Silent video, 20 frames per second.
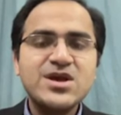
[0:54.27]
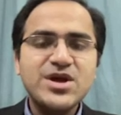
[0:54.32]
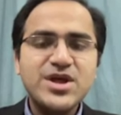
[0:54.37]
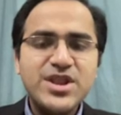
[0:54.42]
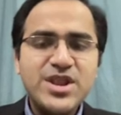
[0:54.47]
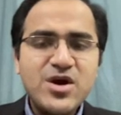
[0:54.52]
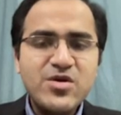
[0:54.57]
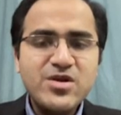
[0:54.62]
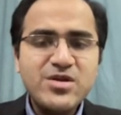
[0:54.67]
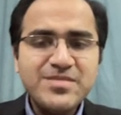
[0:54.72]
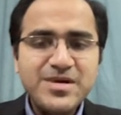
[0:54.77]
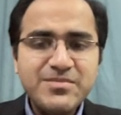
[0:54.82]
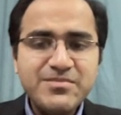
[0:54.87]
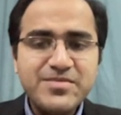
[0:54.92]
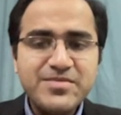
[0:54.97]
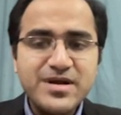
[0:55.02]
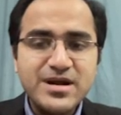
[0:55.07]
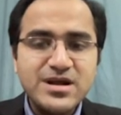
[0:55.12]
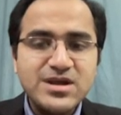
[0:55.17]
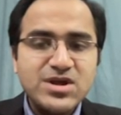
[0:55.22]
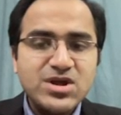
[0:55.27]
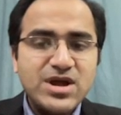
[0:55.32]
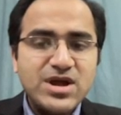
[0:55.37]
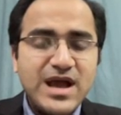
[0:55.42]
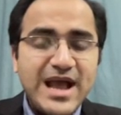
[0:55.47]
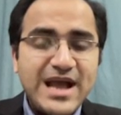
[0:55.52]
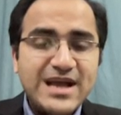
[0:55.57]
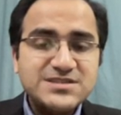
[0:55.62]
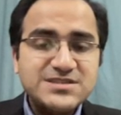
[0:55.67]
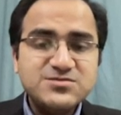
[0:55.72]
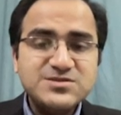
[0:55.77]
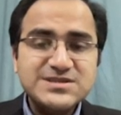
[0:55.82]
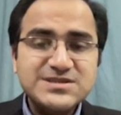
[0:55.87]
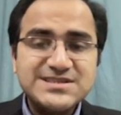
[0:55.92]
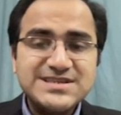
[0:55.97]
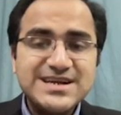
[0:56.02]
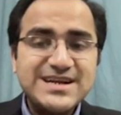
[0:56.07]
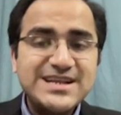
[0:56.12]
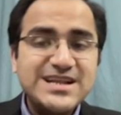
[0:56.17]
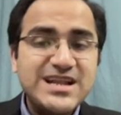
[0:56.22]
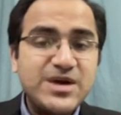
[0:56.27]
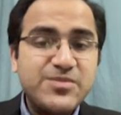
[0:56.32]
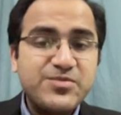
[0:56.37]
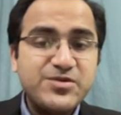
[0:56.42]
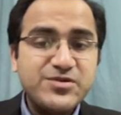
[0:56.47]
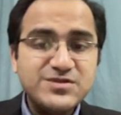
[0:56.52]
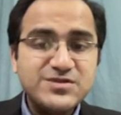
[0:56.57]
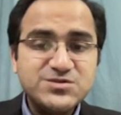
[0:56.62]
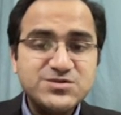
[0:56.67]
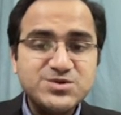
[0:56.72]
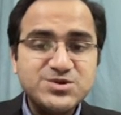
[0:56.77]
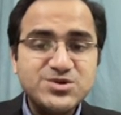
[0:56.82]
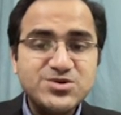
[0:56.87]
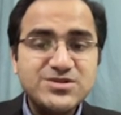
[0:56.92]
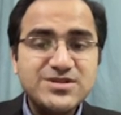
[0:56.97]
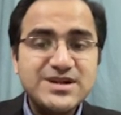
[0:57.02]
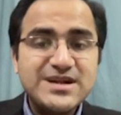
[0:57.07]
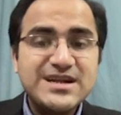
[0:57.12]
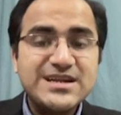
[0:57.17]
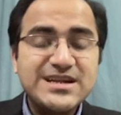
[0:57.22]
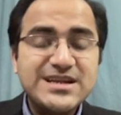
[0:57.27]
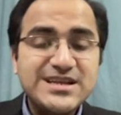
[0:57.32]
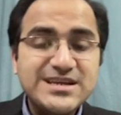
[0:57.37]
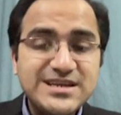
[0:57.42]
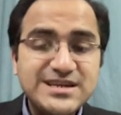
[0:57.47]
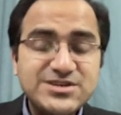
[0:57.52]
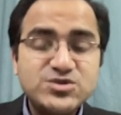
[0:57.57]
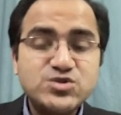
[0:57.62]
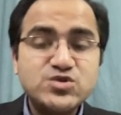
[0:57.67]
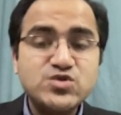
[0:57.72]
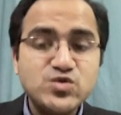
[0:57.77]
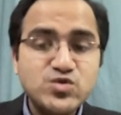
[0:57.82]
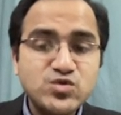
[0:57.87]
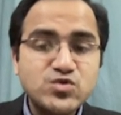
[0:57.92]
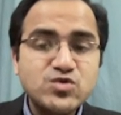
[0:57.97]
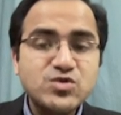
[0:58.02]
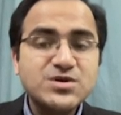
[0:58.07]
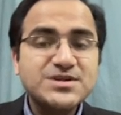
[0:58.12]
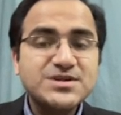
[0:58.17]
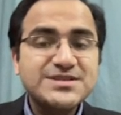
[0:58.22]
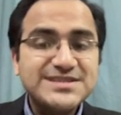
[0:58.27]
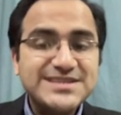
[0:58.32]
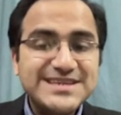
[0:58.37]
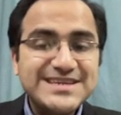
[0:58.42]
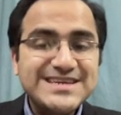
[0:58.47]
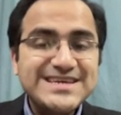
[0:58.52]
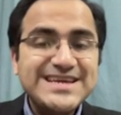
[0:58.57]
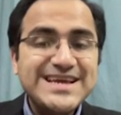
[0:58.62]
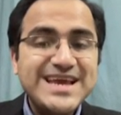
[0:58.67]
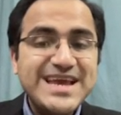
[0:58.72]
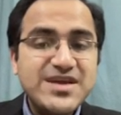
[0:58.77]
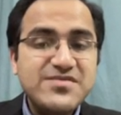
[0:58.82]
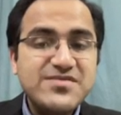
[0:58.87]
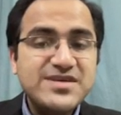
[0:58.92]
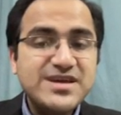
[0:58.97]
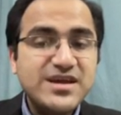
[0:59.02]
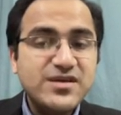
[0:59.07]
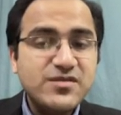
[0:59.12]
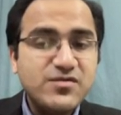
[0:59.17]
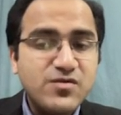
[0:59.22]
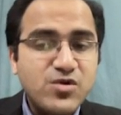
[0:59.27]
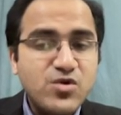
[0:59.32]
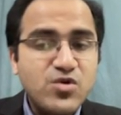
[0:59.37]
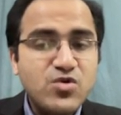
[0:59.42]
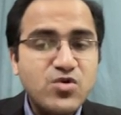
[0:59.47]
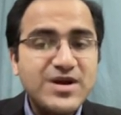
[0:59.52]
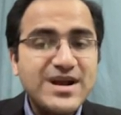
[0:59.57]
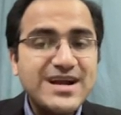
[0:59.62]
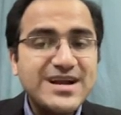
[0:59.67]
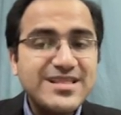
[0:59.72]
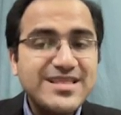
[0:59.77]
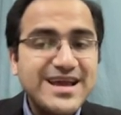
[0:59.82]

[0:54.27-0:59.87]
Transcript: Now remember, as we said in our previous video that lead 2 3 AVF look at